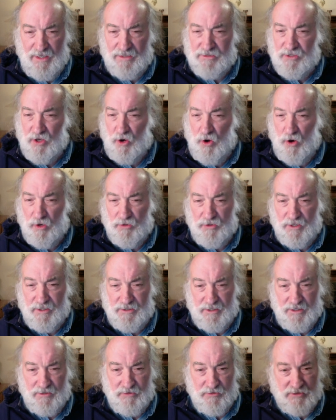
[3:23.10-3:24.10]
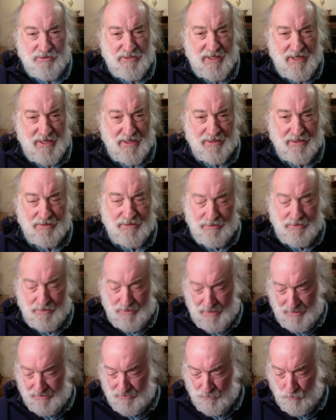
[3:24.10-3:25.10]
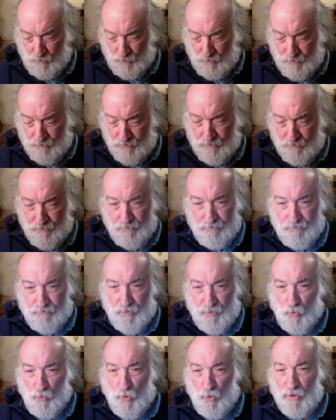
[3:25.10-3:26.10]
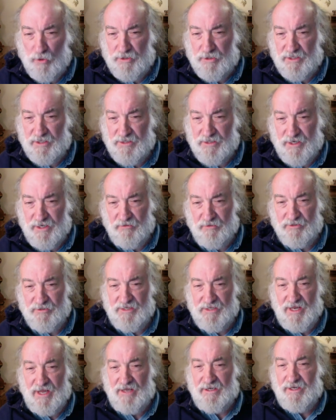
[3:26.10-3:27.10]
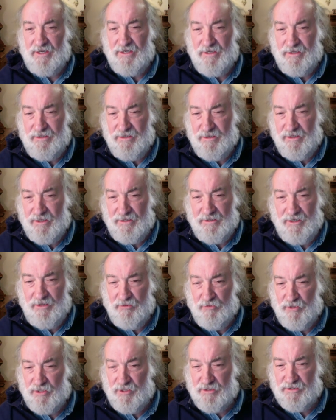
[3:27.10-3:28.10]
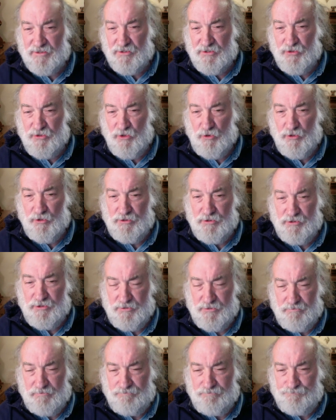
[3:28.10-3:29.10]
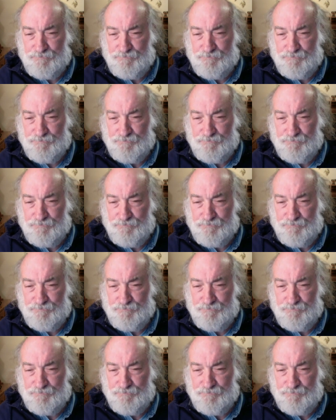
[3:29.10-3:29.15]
It's a hard thing to understand, and the world doesn't understand it, and neither does the church.